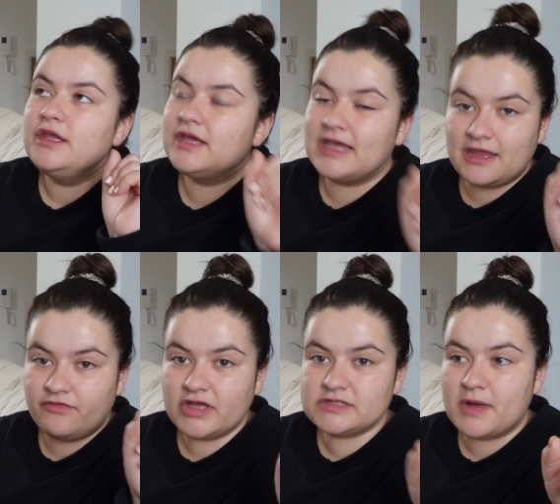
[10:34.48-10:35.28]
You can get
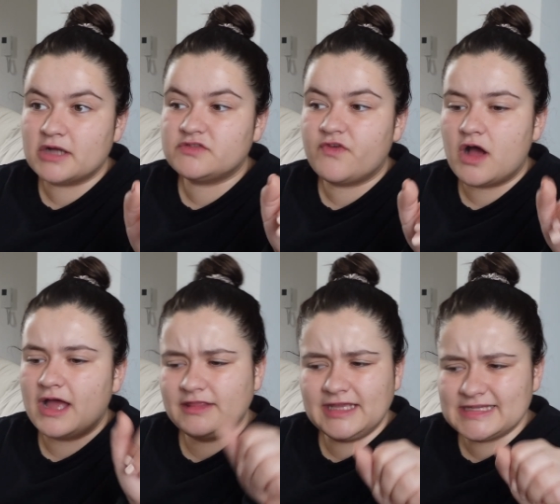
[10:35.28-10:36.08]
your first box for,
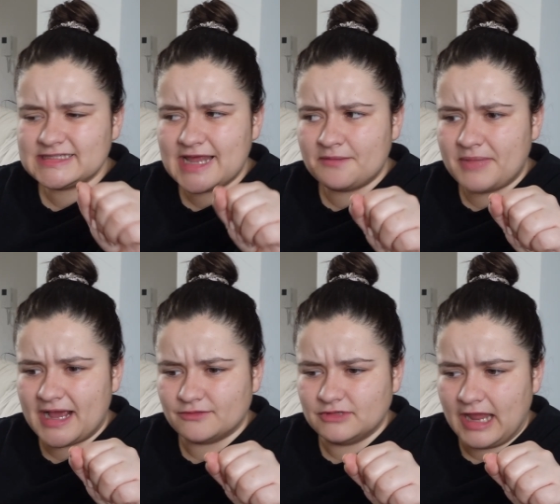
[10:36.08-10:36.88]
I think it's £10
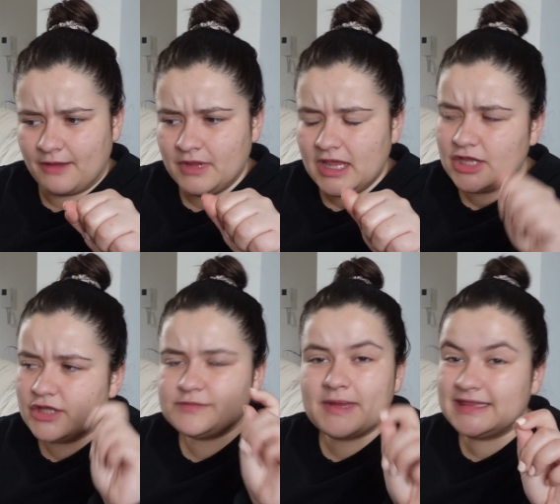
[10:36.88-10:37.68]
now. It
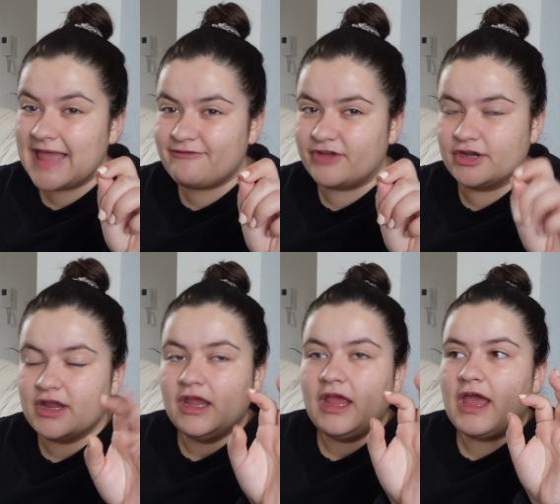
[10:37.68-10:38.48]
used to be 11
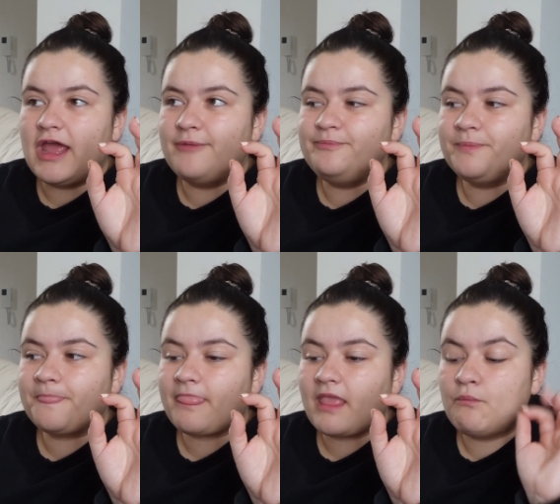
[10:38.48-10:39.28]

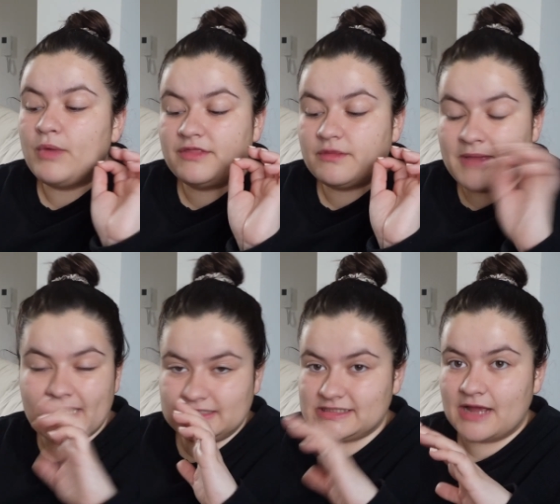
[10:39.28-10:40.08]
um, with
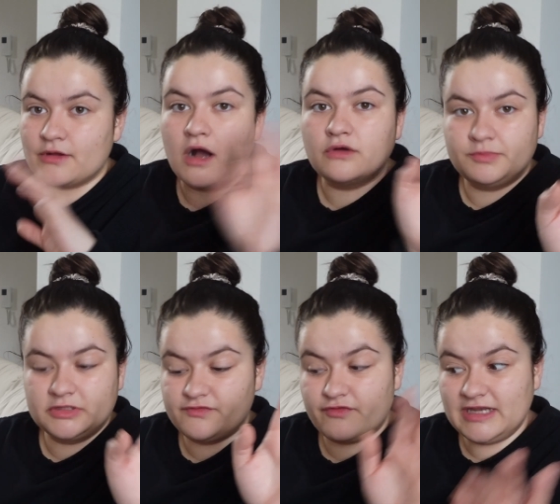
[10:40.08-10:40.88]
my discount code
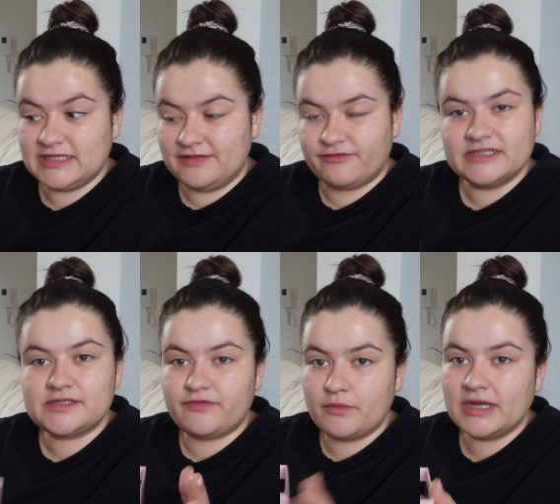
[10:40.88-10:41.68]
plus free delivery.
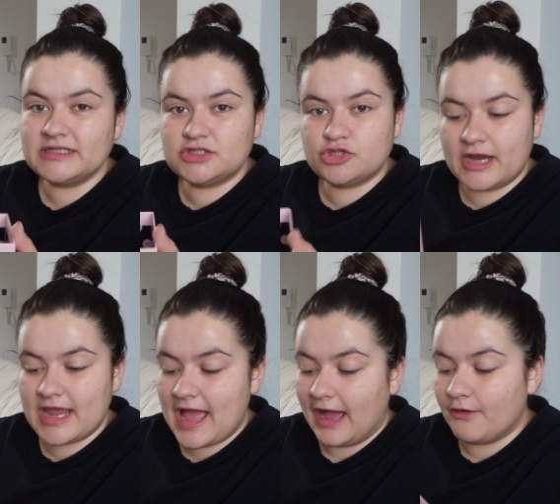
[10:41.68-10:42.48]
So if you're wanting to try
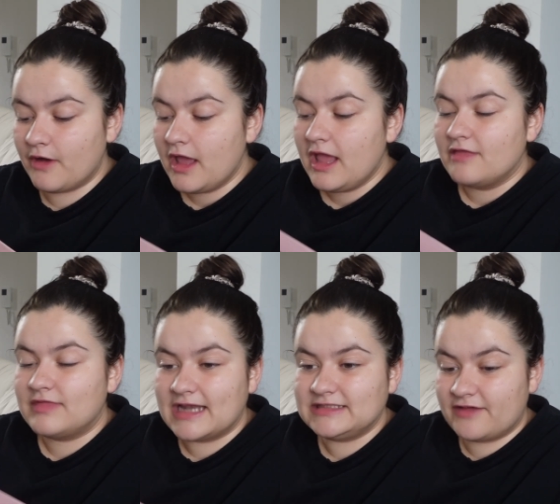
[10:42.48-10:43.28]
it out,
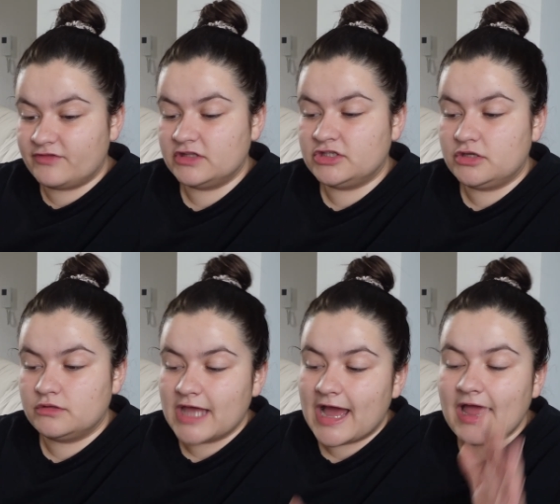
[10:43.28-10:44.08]
then definitely
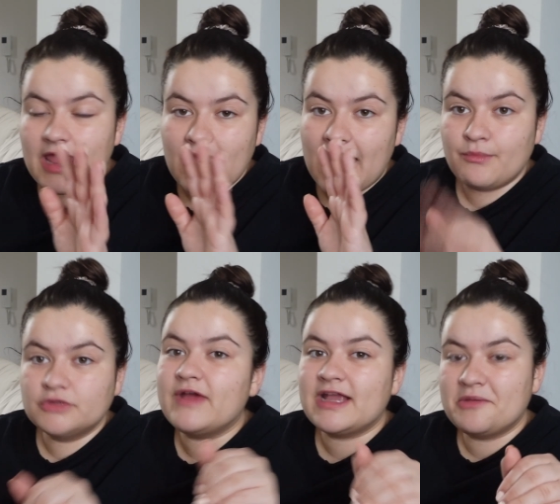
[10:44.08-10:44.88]
do that. I
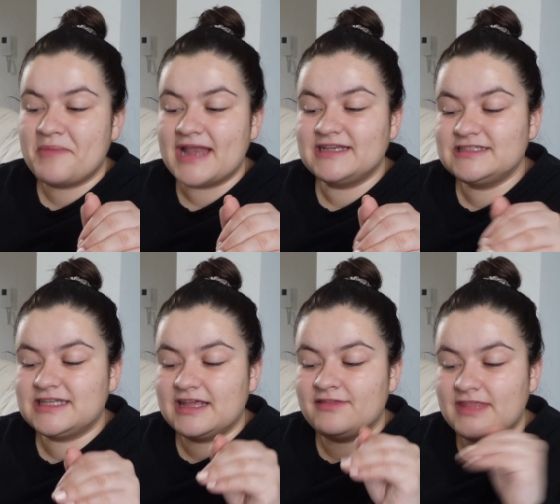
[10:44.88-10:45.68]
would recommend
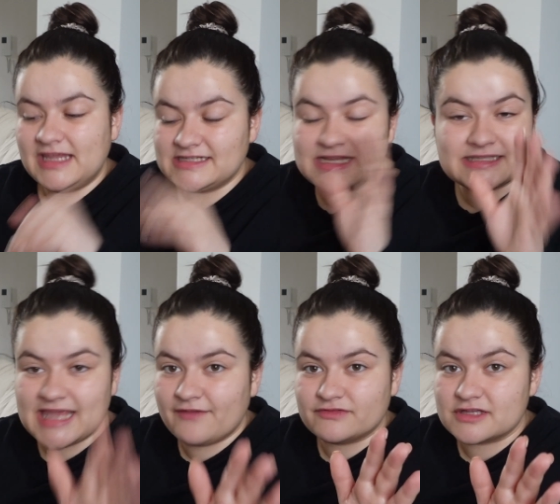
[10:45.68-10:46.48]
these as
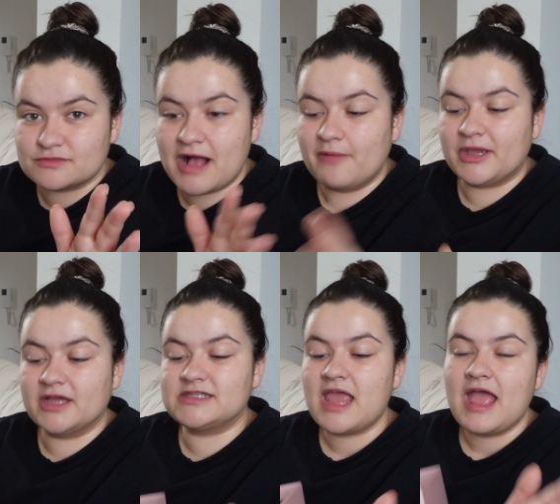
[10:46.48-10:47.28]
gifts as well
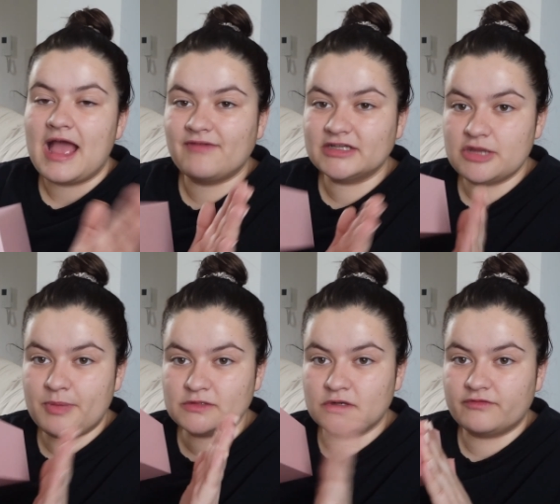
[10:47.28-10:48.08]
because I've actually
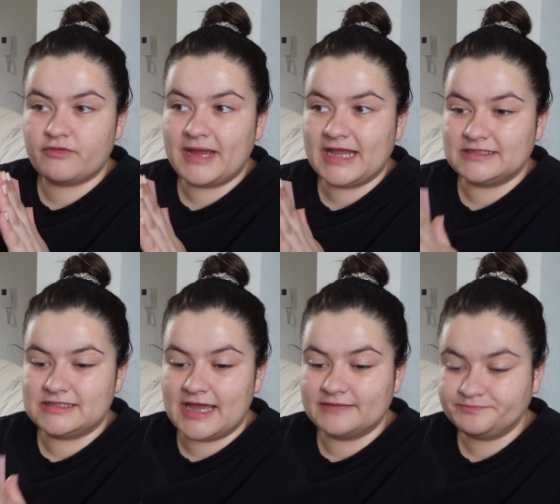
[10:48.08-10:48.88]
picked one up for my
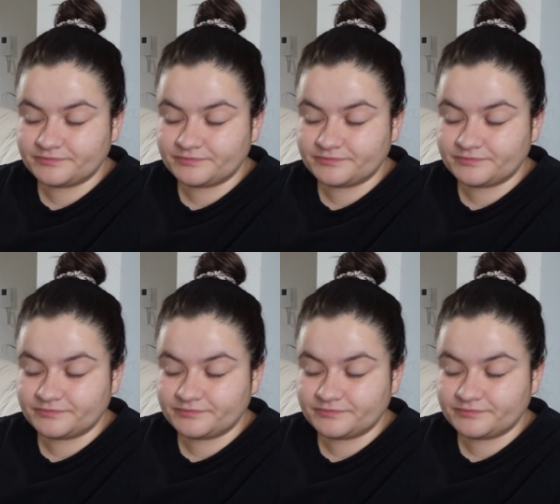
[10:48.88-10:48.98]
auntie